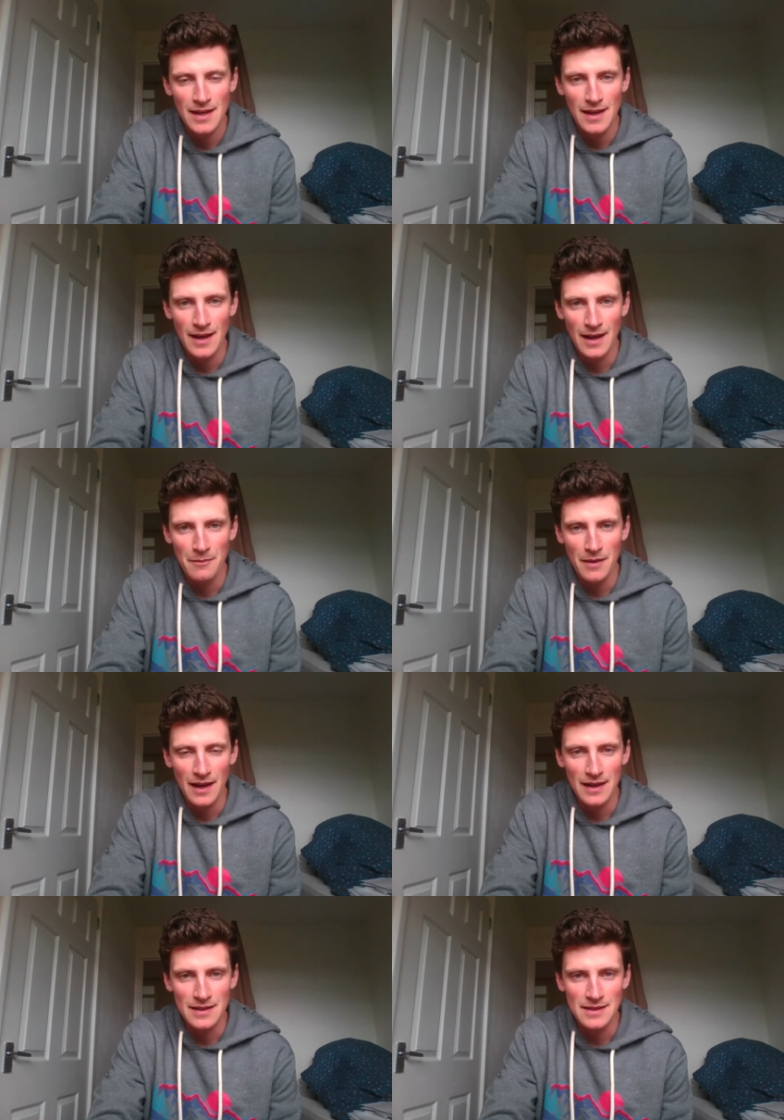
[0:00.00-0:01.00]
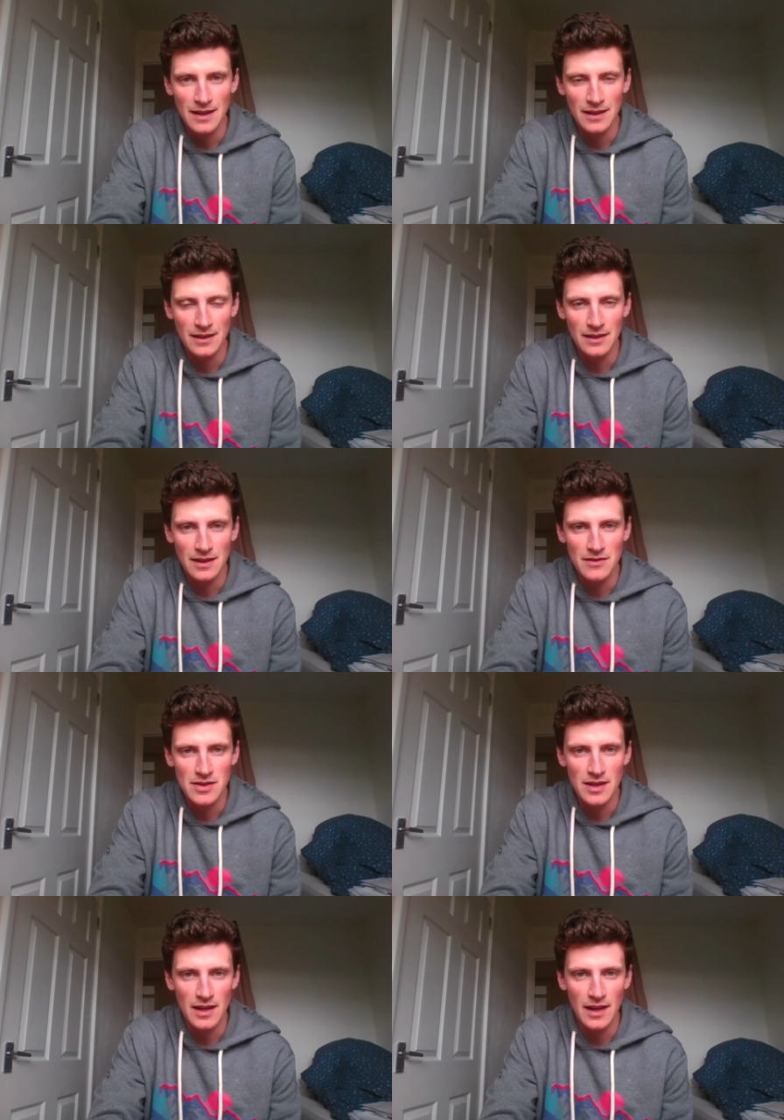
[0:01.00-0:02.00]
um, and uh, I'll give us
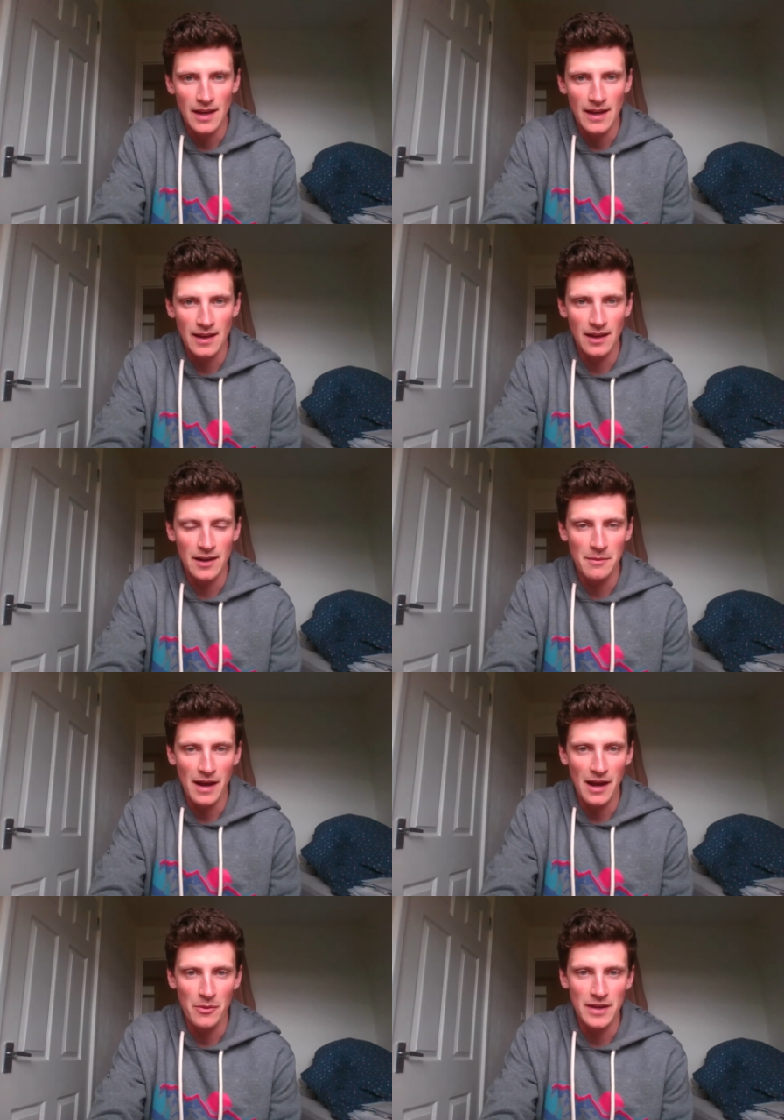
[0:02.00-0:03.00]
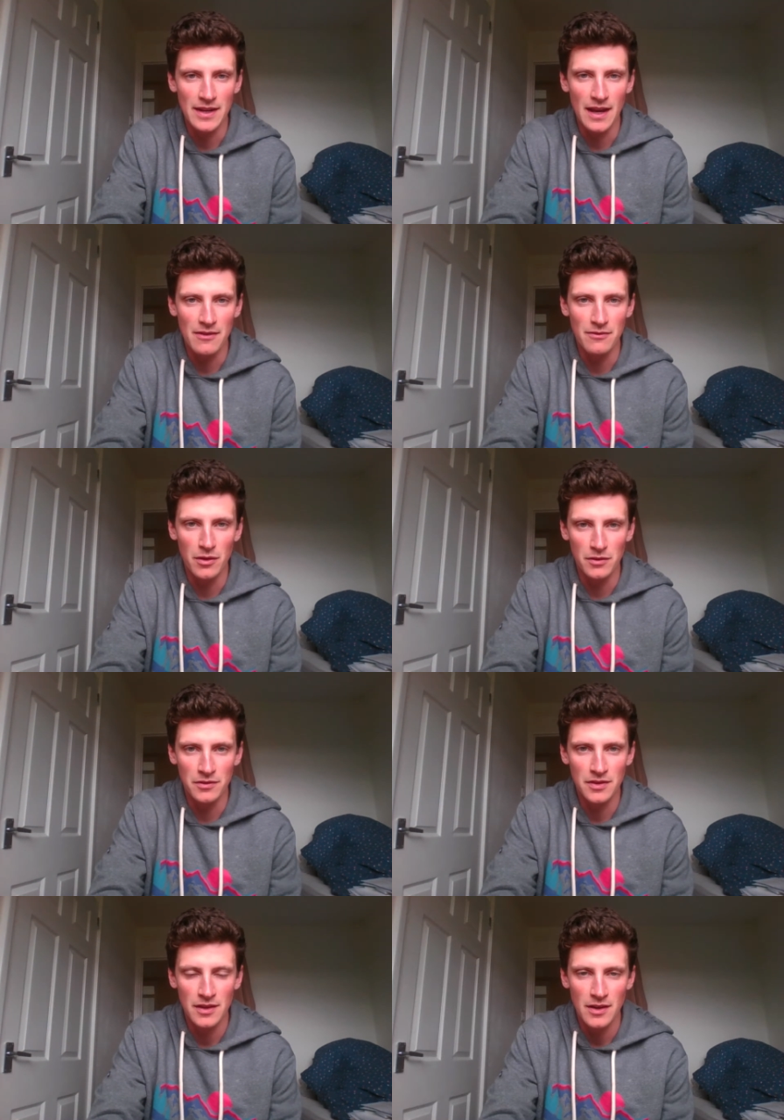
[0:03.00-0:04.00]
a headline about how we can get involved
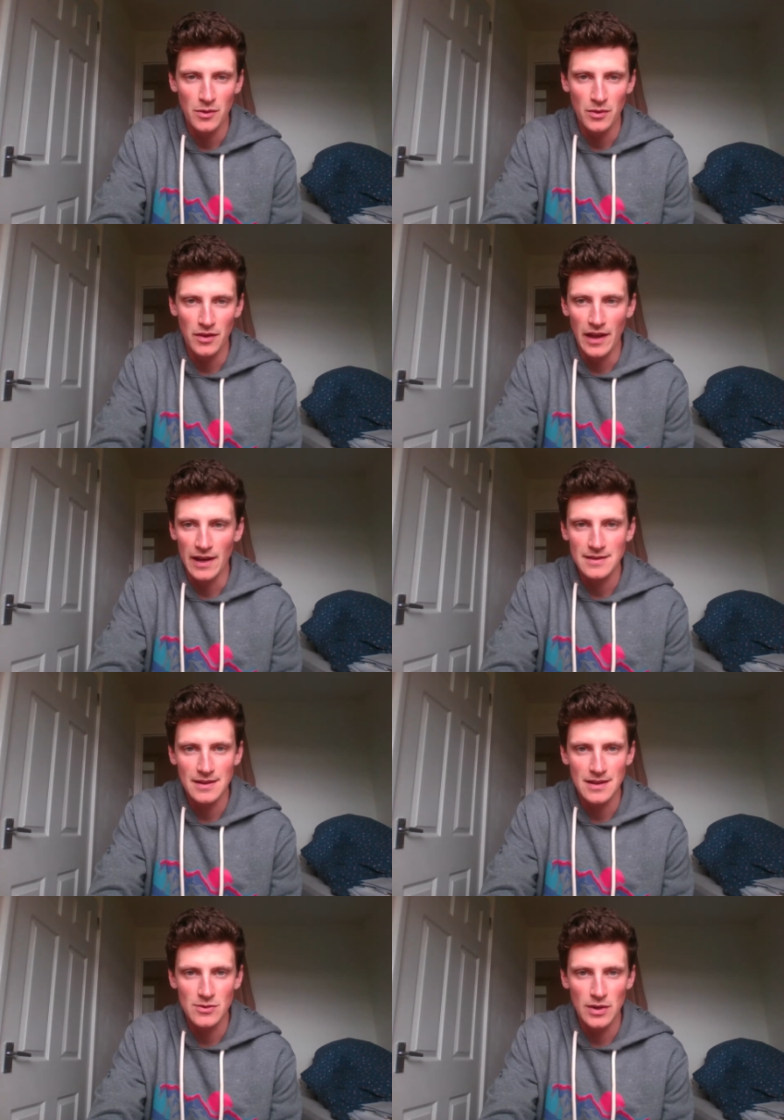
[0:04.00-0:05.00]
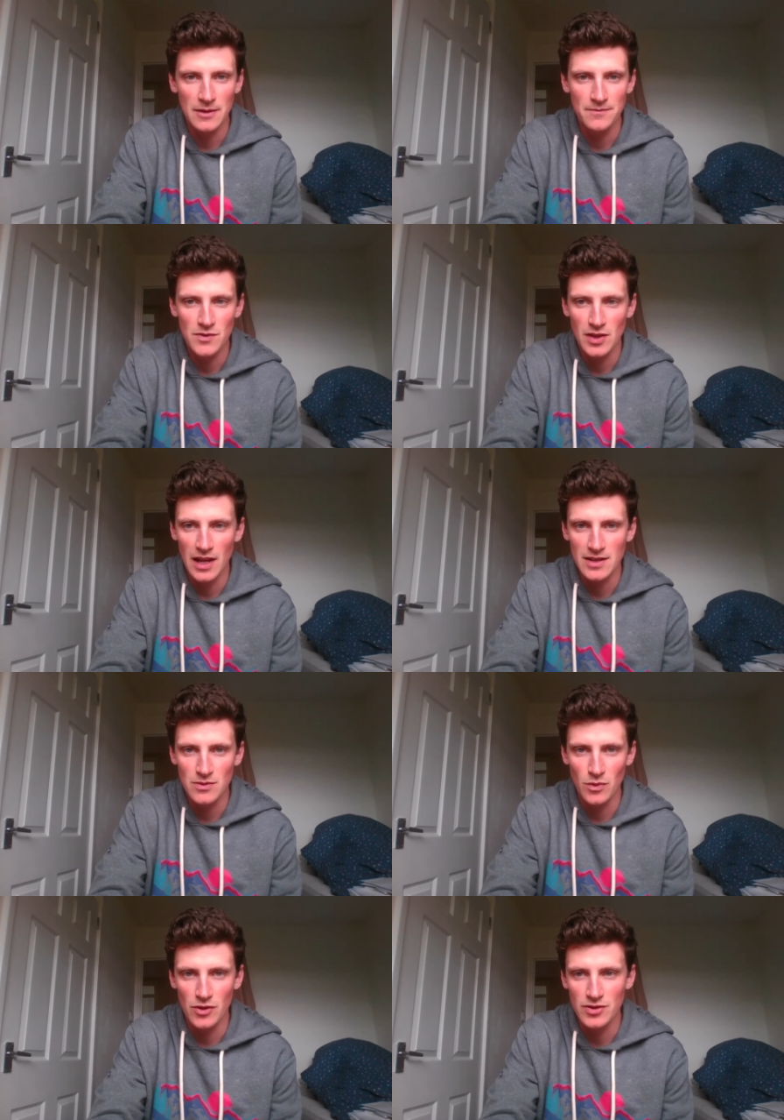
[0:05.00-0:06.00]
with that as well. So let's
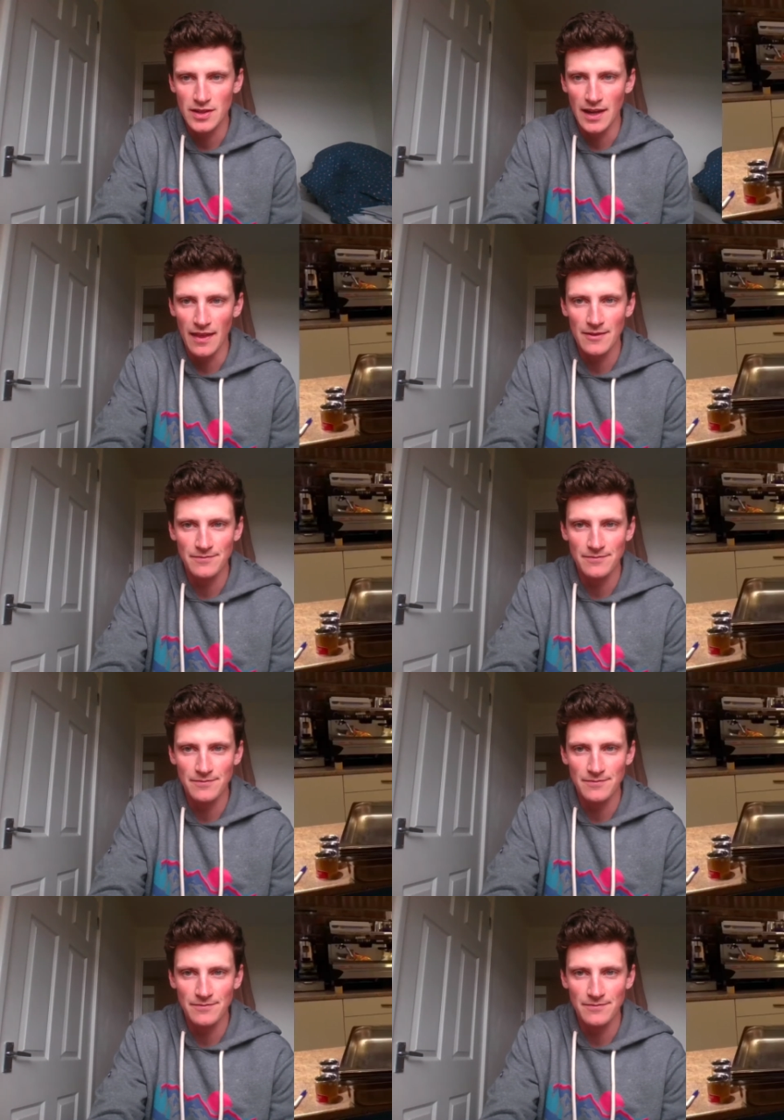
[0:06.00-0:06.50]
watch together.